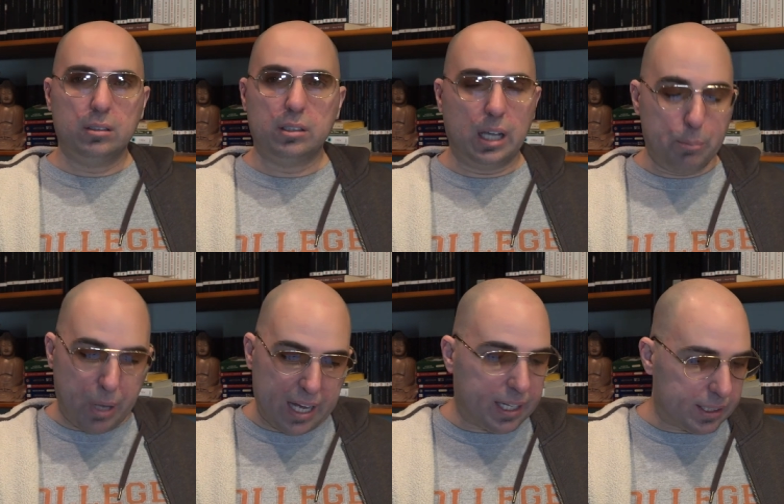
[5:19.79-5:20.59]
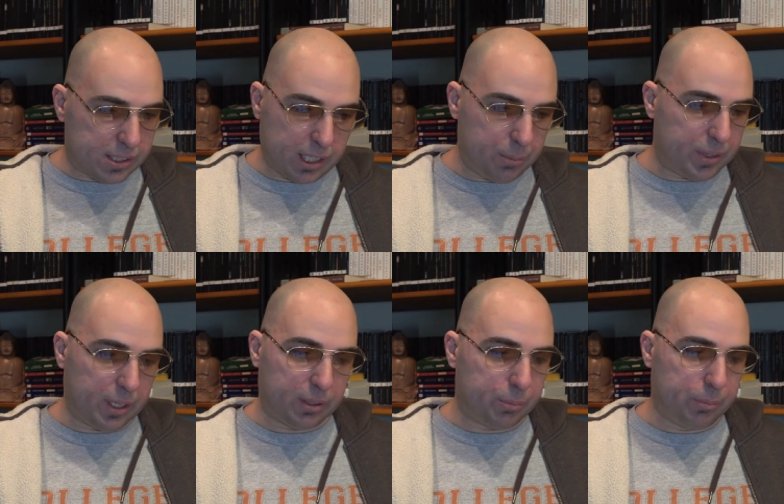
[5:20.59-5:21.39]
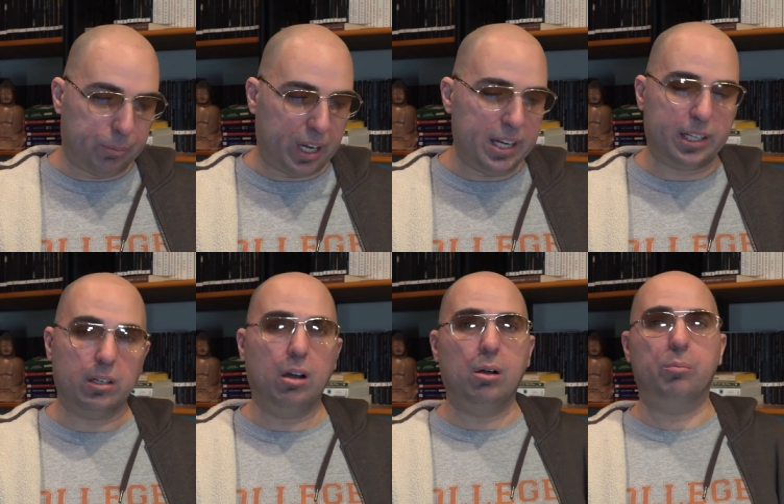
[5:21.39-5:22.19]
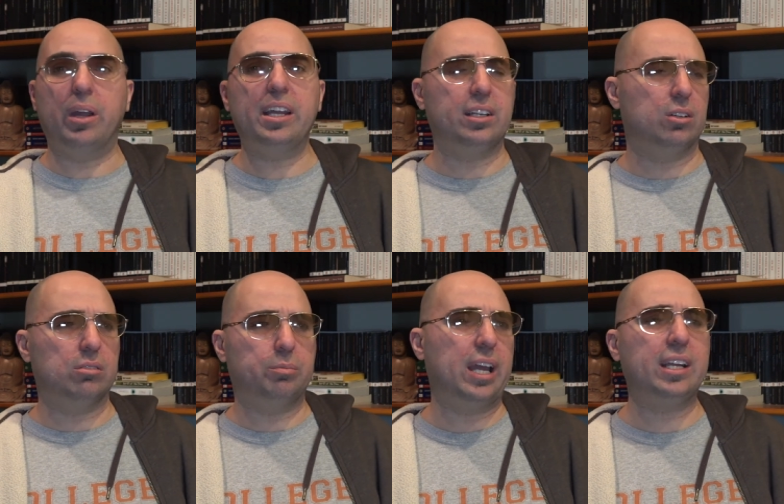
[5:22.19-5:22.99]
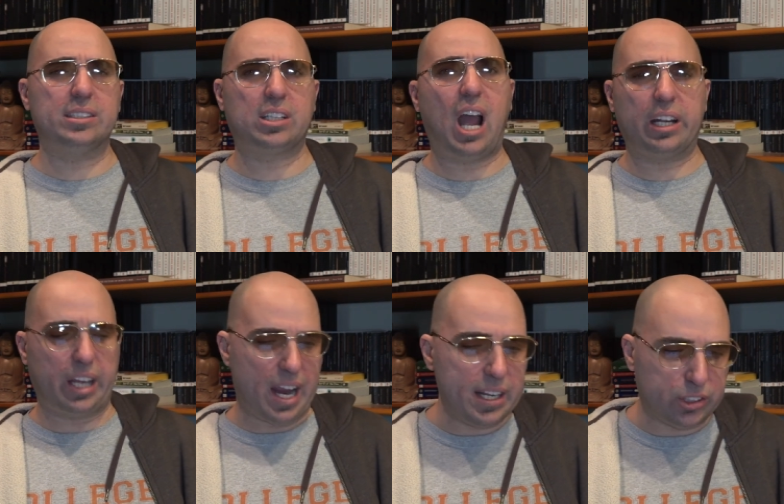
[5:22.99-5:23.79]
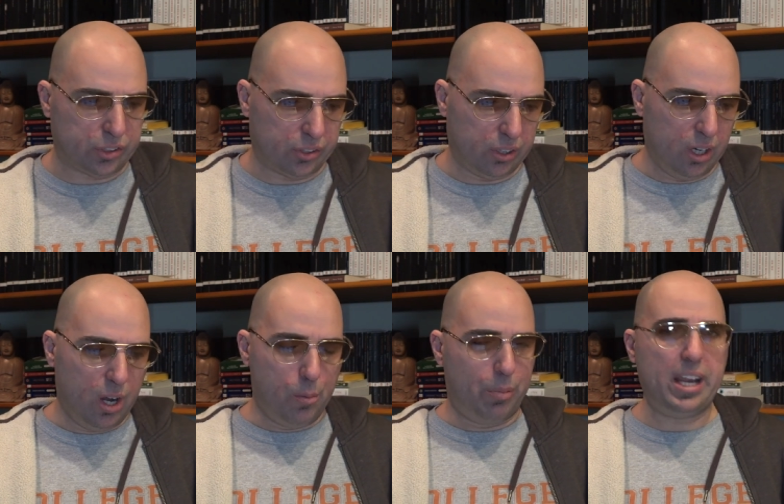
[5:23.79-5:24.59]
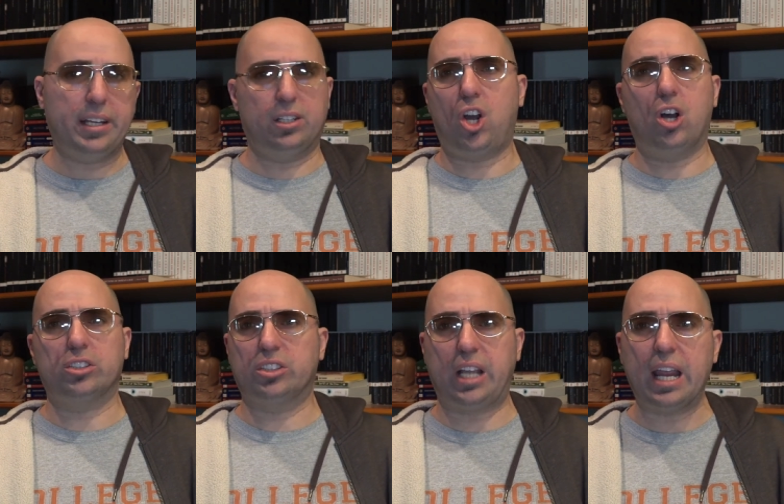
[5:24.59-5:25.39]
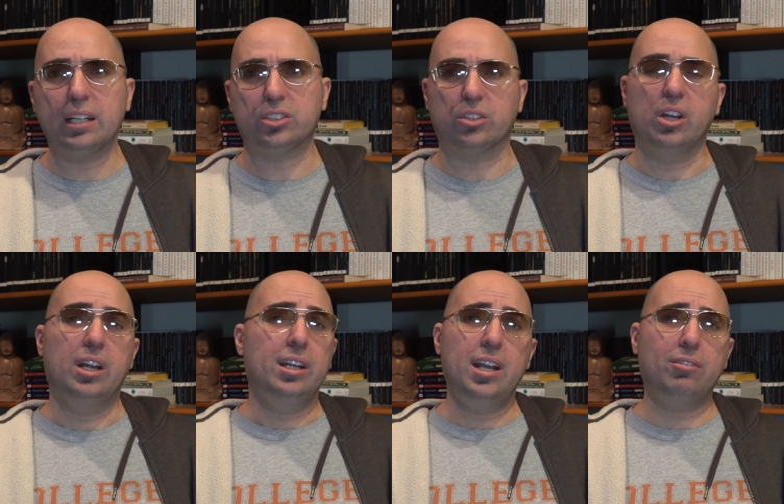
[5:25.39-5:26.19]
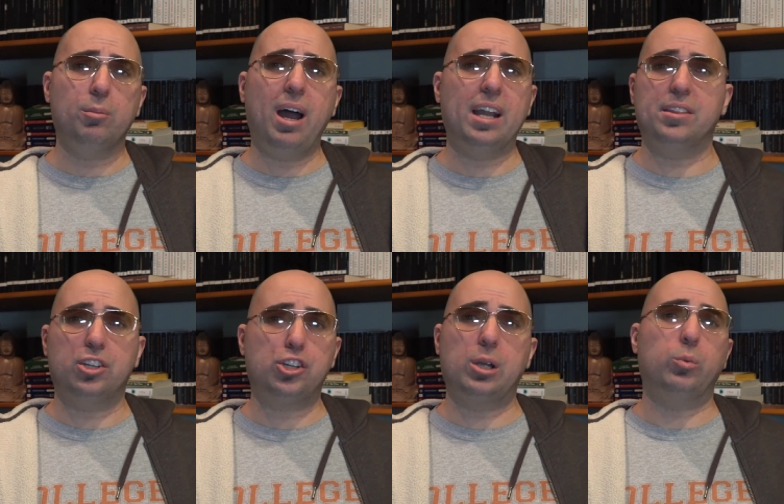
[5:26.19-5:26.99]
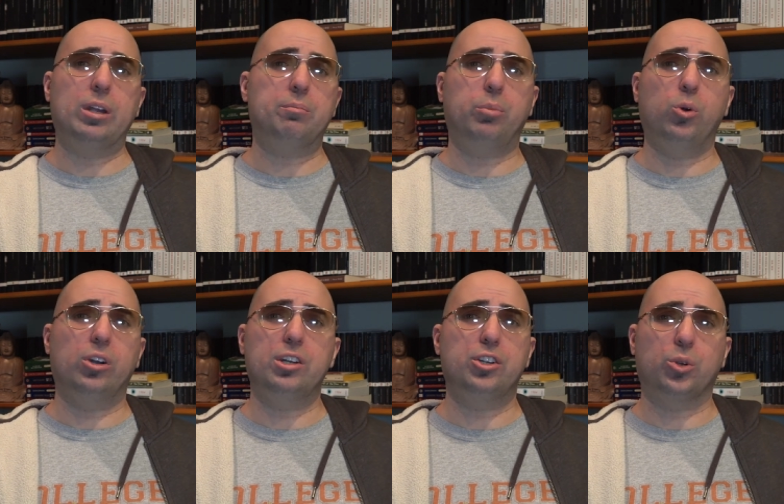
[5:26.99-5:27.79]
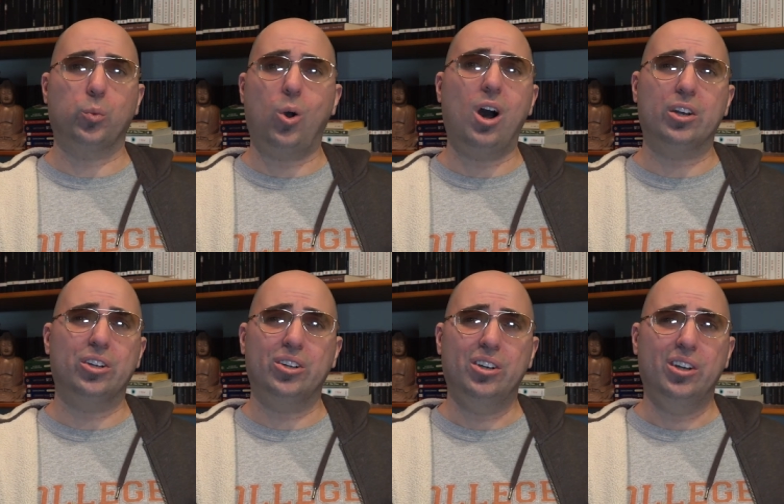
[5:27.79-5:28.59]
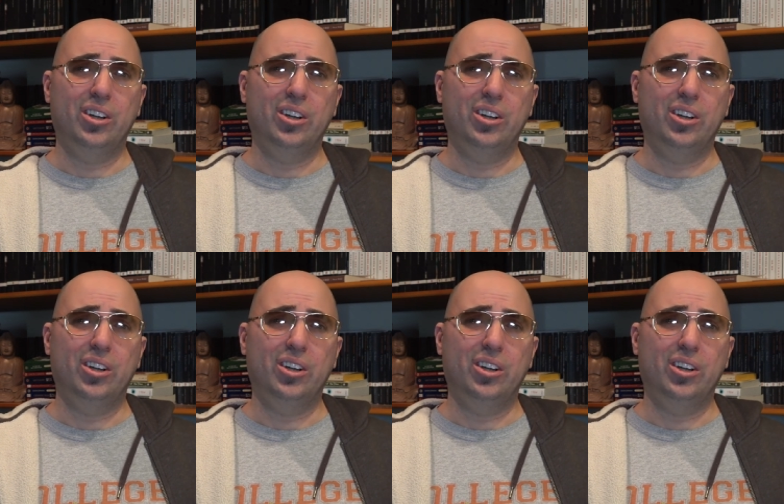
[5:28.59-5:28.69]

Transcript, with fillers: The bacon, same thing bacon, oh, bacon, oh, bacon's got cancer. Bacon causes cancer. Never mind the shit we pour into your water,